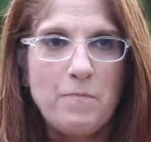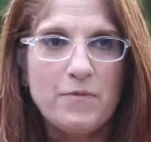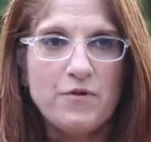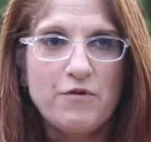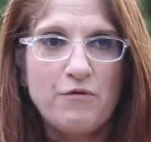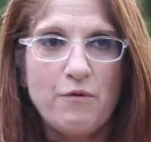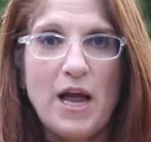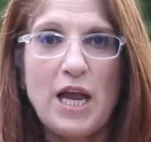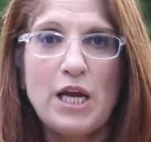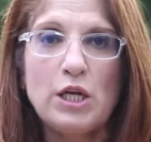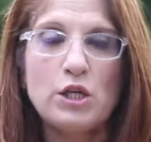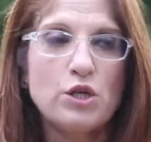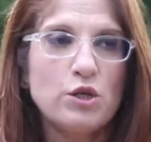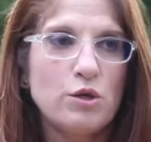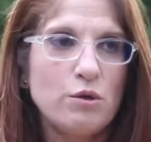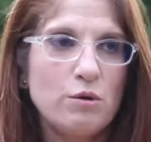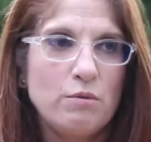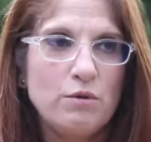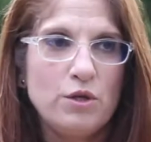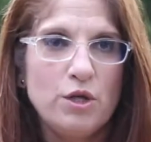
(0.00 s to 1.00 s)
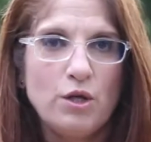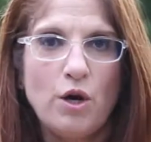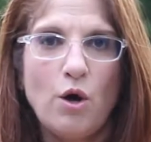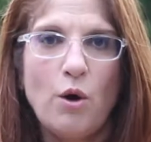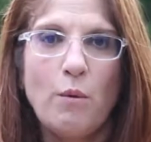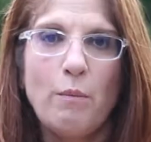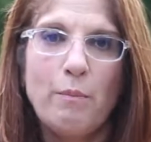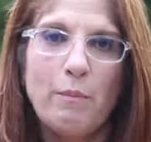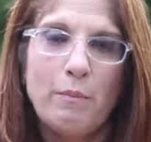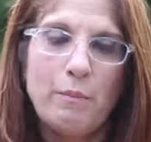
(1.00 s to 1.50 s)
trying to
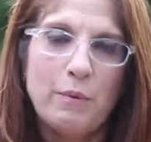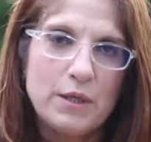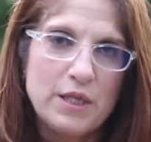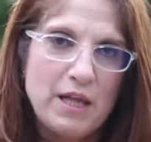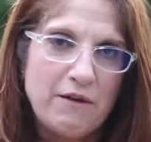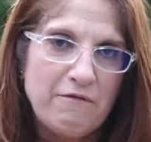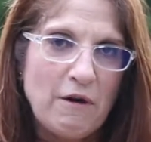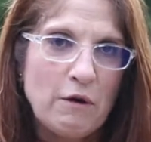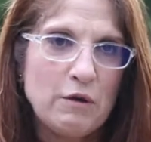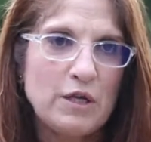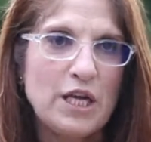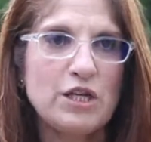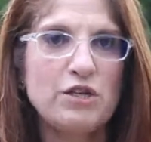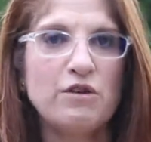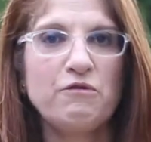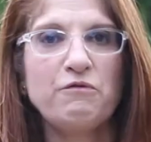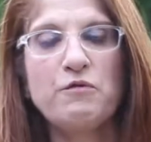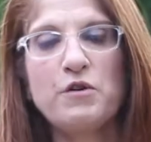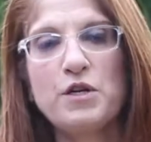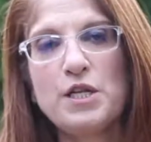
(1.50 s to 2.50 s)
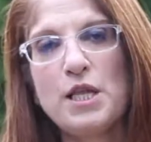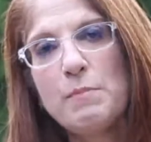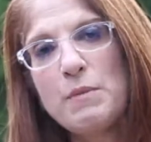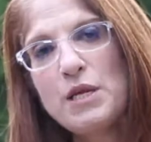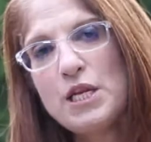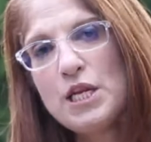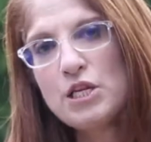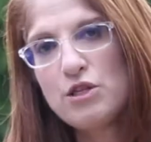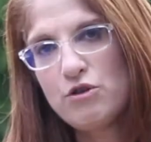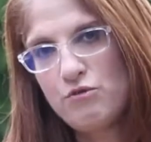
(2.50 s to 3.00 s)
put the foundation for the
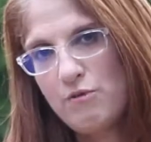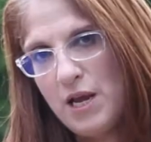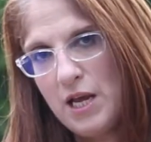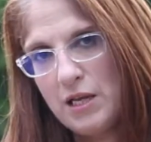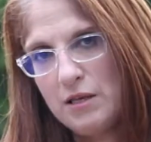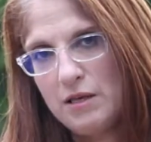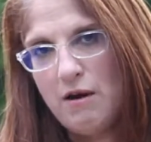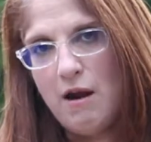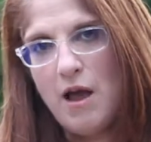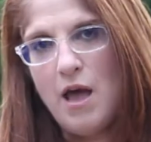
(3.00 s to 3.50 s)
ministry and